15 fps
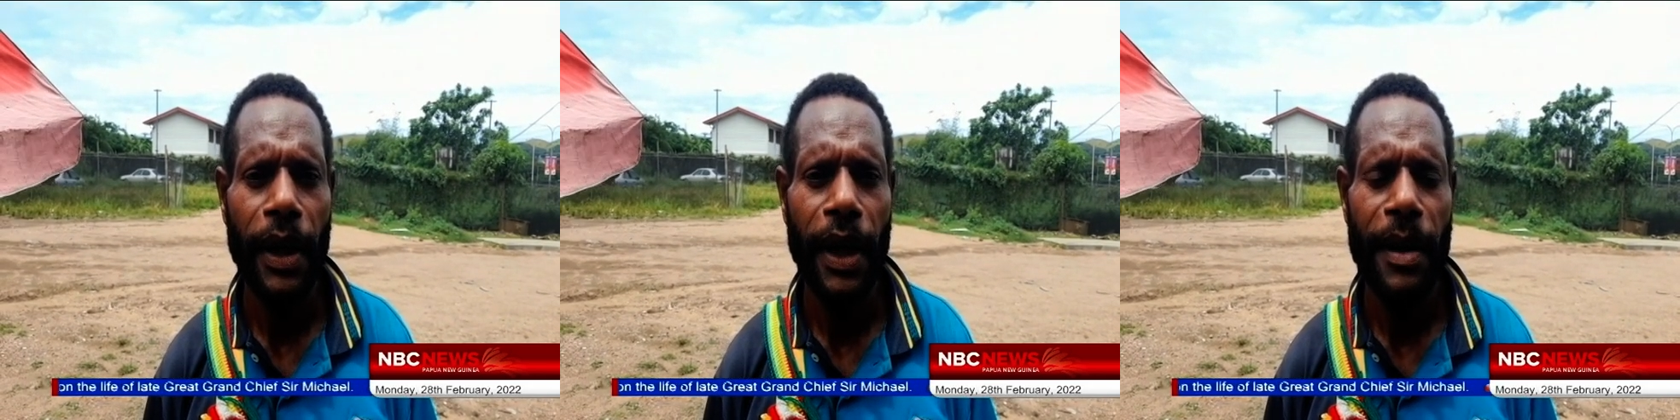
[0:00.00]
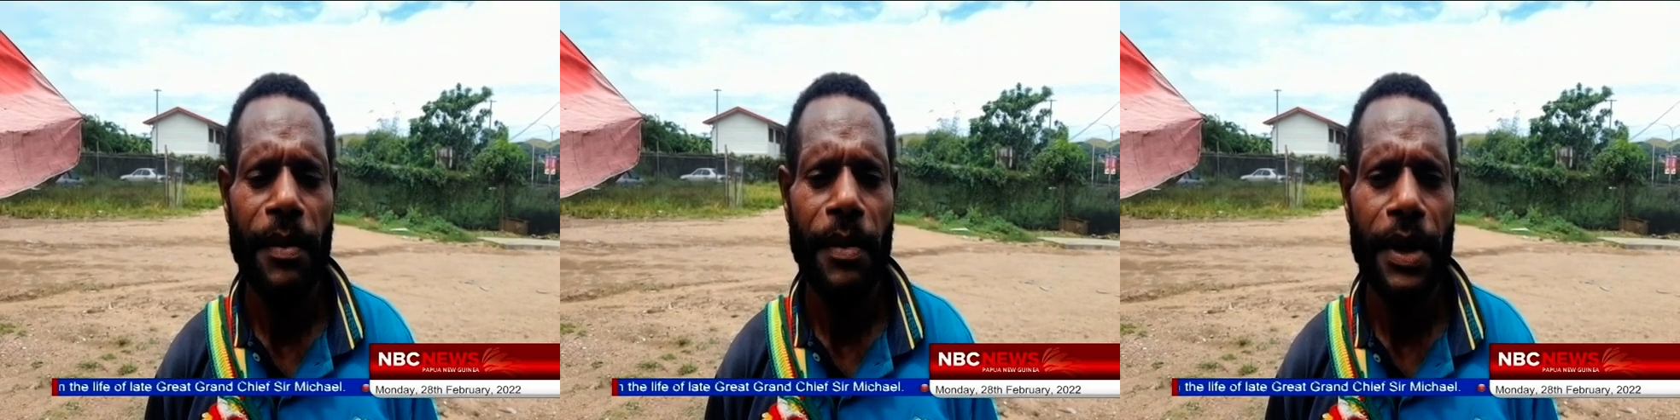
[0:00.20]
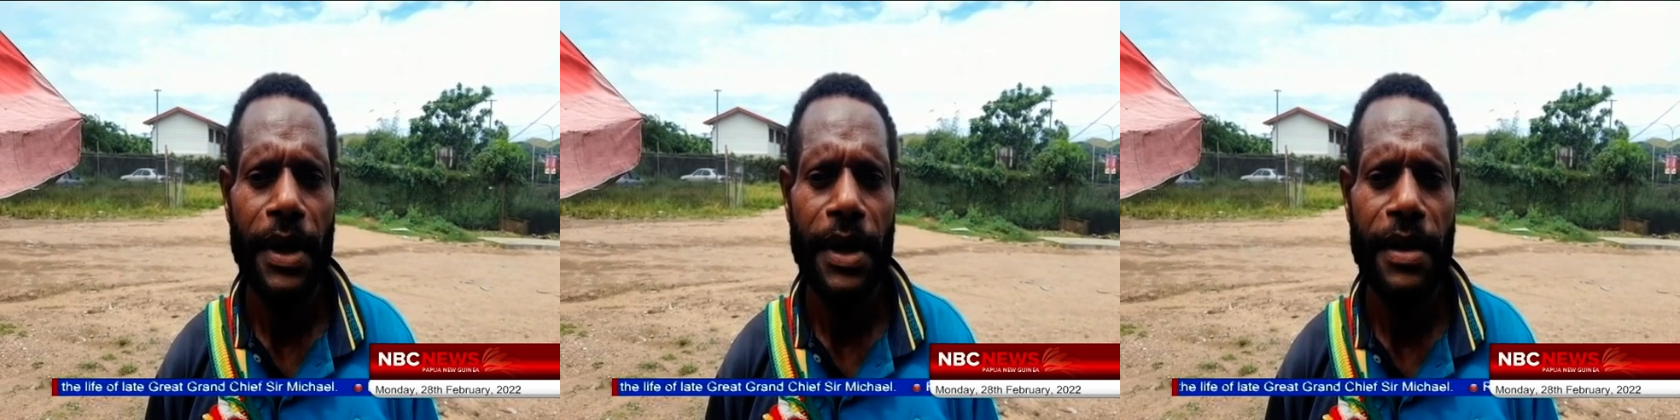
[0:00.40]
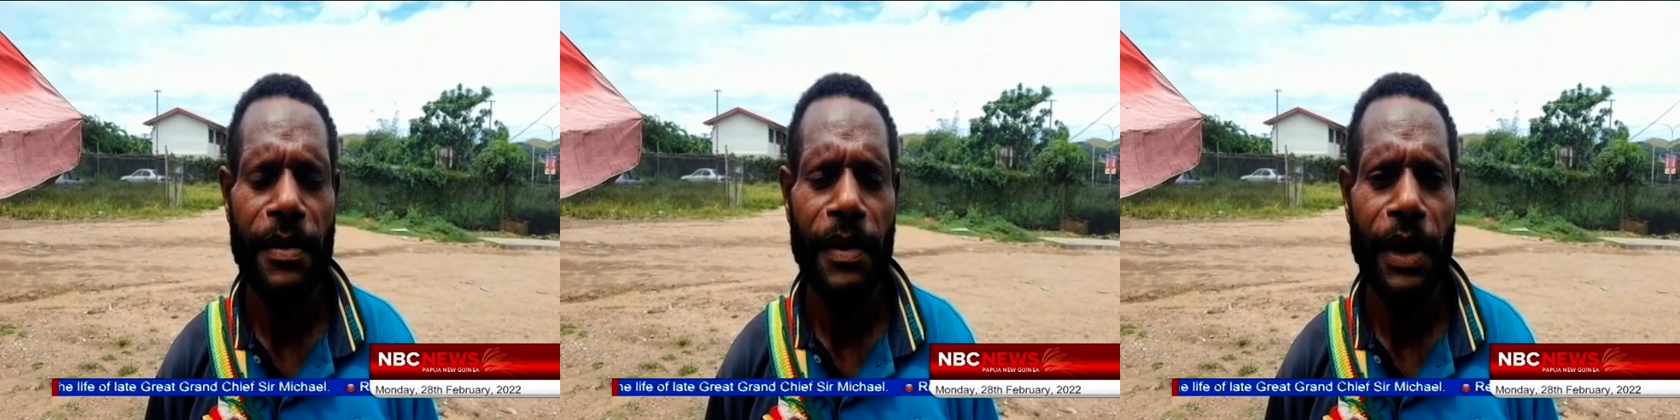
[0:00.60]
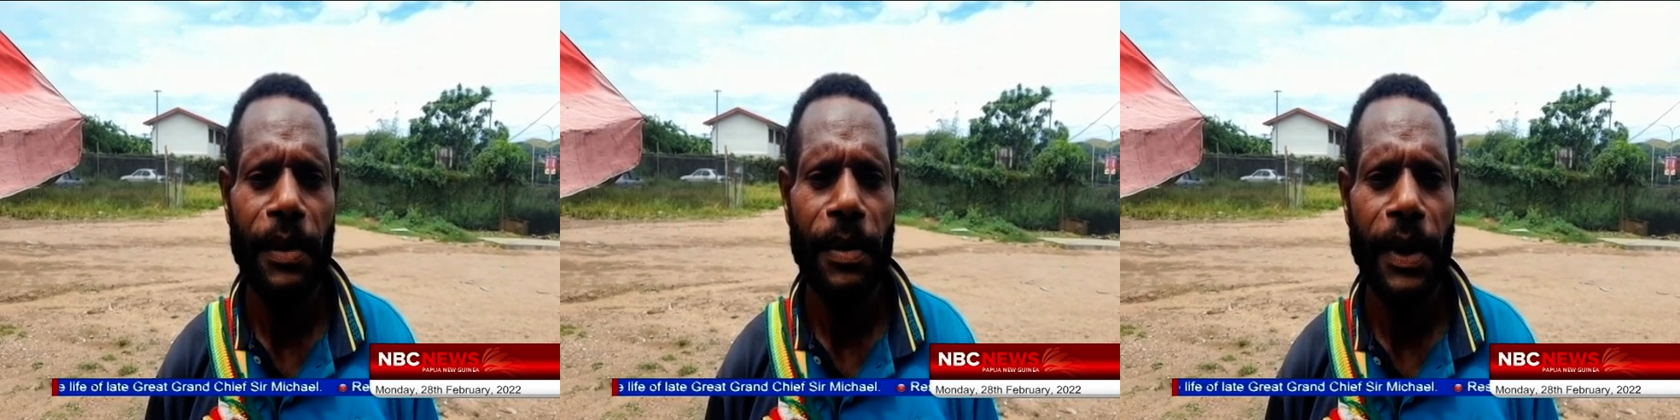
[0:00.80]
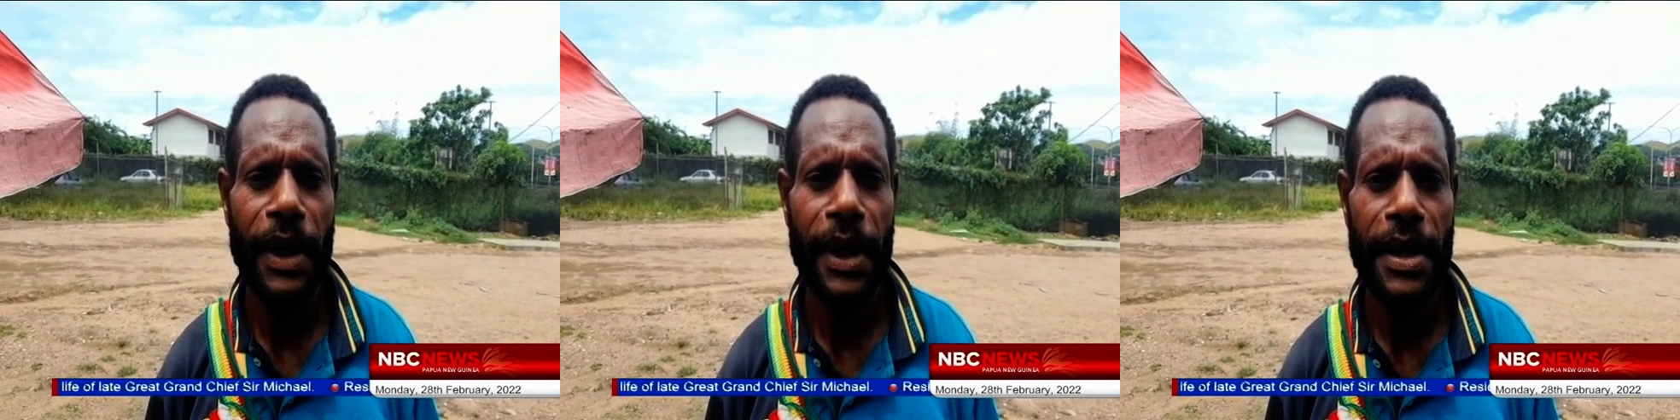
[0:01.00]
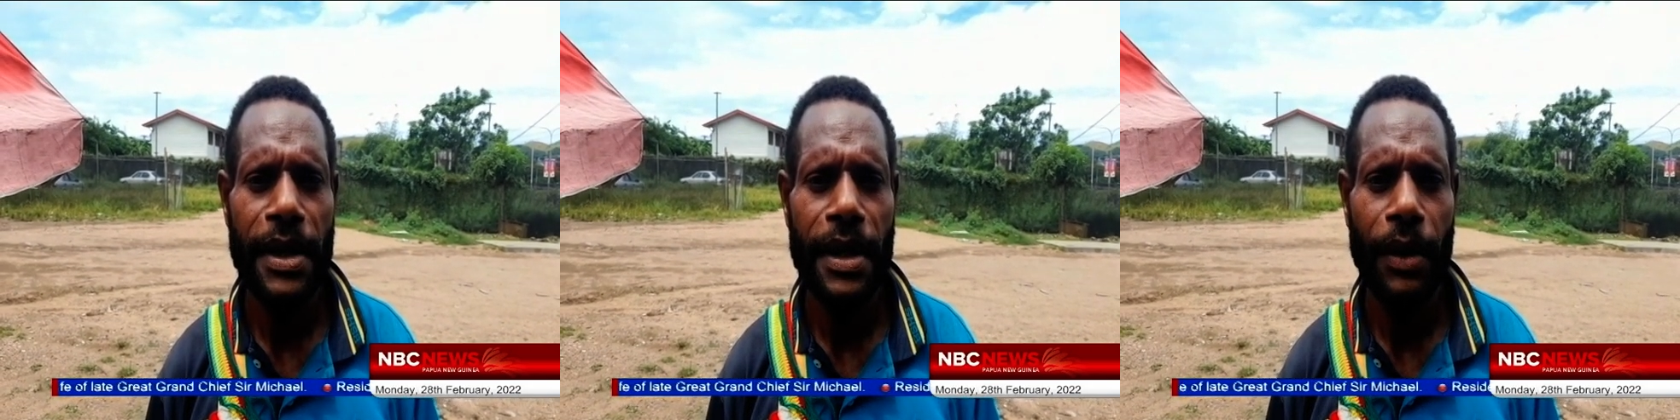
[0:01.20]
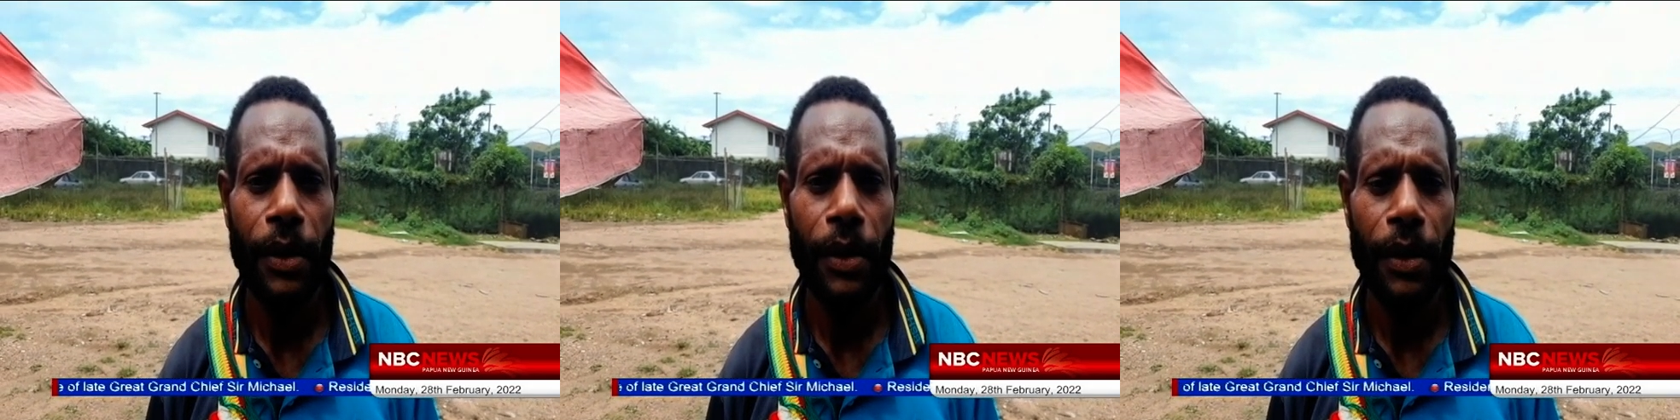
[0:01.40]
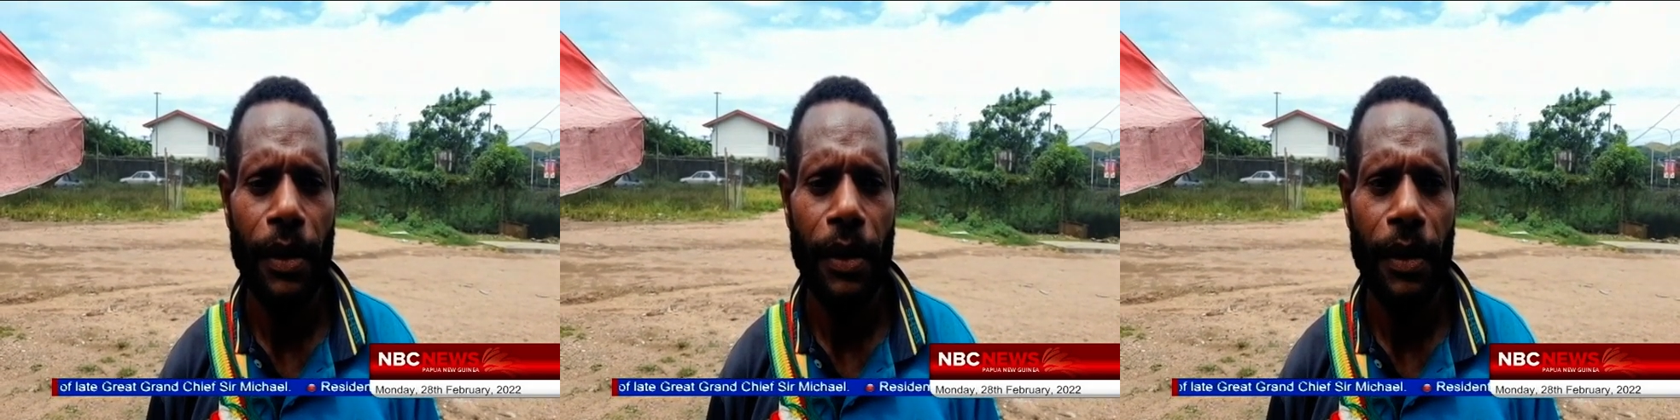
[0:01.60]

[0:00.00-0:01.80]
I'm being some independence law